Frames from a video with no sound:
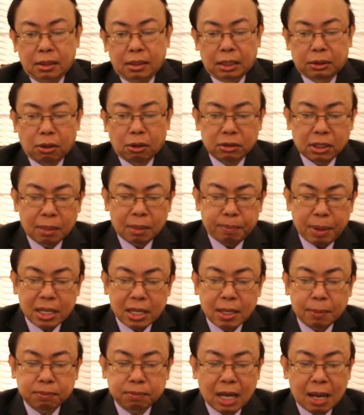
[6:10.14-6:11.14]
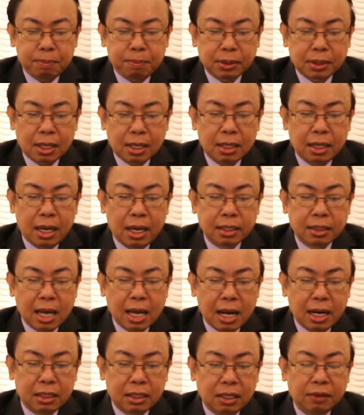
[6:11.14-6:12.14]
The total paid-up capital and
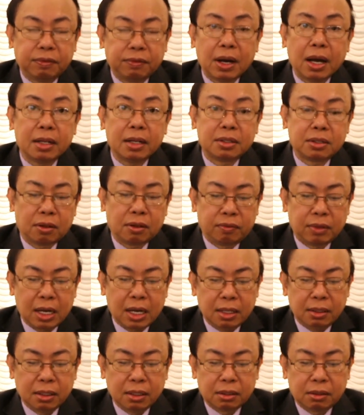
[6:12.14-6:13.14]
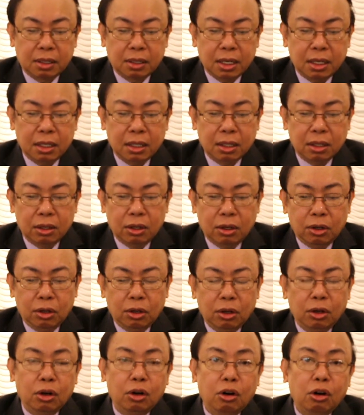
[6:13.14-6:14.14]
guarantee funds of the industry
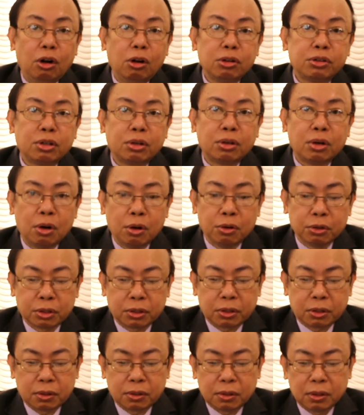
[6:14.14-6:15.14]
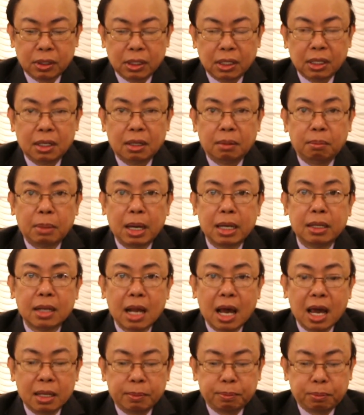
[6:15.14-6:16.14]
also rose by
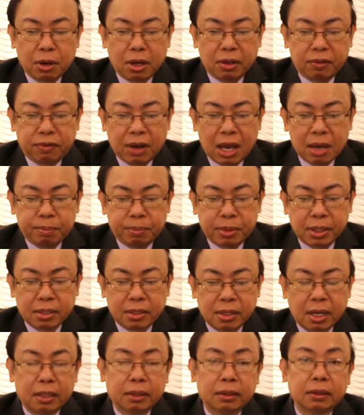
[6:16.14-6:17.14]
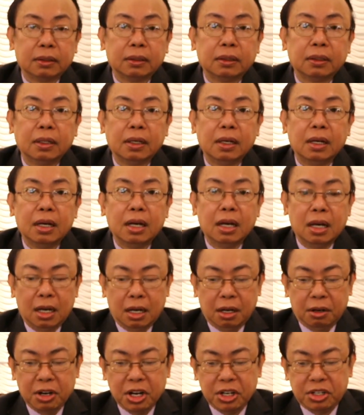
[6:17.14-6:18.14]
9.5%,
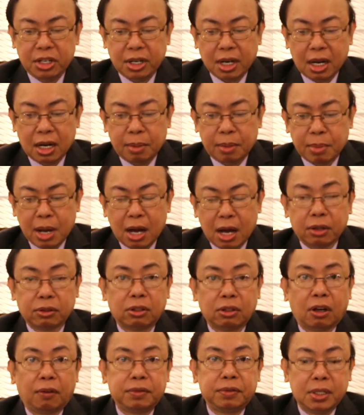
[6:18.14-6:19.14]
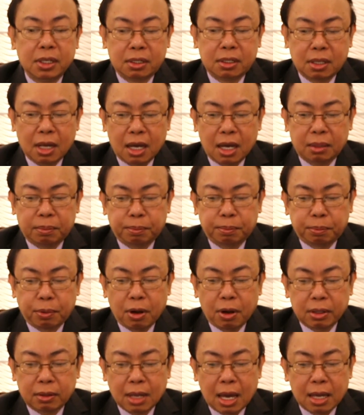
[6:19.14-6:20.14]
reaching an amount of
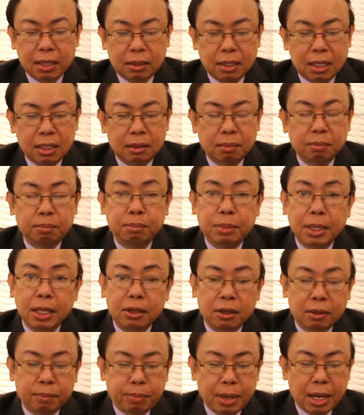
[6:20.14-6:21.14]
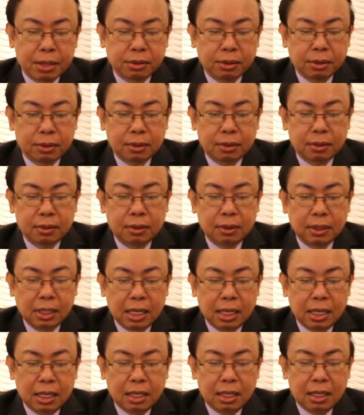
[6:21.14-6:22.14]
68.19 billion pesos
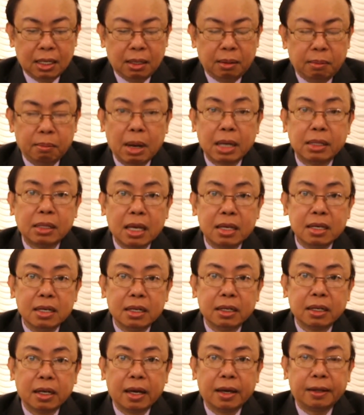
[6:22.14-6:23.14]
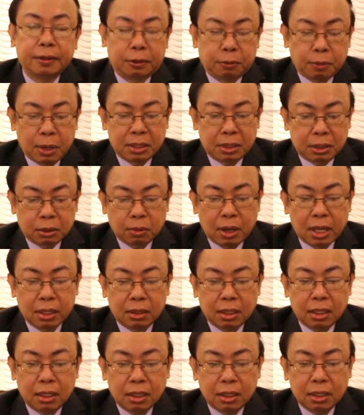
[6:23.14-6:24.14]
by the year-end
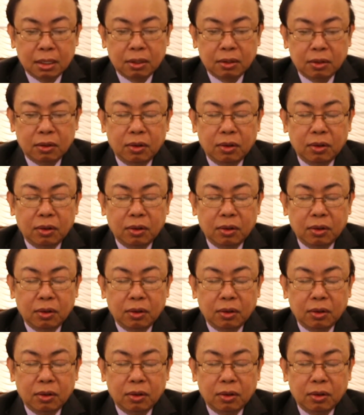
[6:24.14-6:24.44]
2020